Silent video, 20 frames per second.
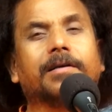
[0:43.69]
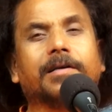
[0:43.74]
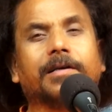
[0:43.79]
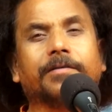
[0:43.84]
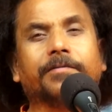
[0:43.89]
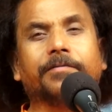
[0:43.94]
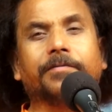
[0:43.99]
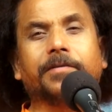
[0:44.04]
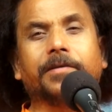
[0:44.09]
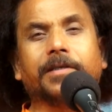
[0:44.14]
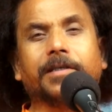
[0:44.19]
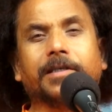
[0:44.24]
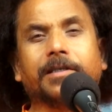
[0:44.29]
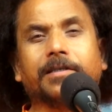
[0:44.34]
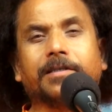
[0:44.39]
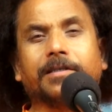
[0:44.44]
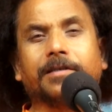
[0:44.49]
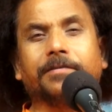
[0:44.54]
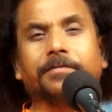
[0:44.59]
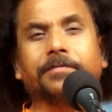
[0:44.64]
comfort,
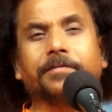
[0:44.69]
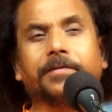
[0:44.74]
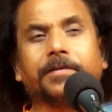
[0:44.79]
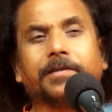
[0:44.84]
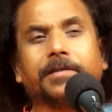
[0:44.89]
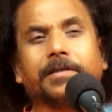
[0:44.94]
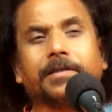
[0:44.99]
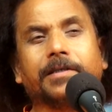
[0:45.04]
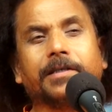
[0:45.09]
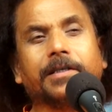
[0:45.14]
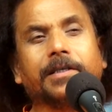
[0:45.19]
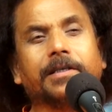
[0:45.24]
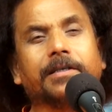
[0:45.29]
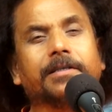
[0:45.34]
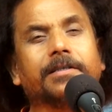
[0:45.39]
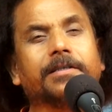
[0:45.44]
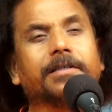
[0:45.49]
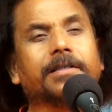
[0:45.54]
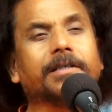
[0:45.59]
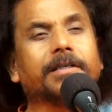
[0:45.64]
discomfort,
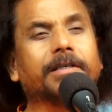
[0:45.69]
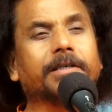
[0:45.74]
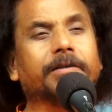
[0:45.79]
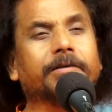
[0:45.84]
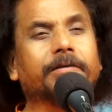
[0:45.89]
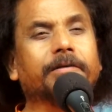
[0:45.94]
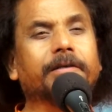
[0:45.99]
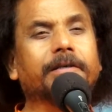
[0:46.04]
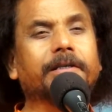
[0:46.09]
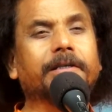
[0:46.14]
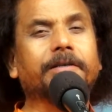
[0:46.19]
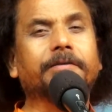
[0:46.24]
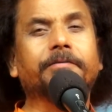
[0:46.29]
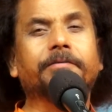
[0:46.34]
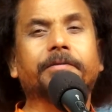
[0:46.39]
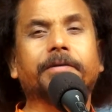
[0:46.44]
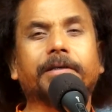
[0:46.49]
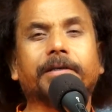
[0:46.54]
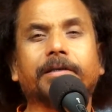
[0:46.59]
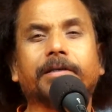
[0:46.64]
insecurity,
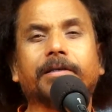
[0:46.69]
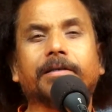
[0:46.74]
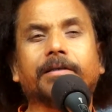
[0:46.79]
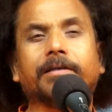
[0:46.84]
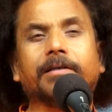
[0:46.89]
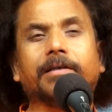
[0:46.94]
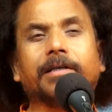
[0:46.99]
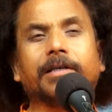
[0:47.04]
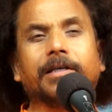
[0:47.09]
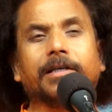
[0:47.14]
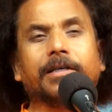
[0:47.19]
fear,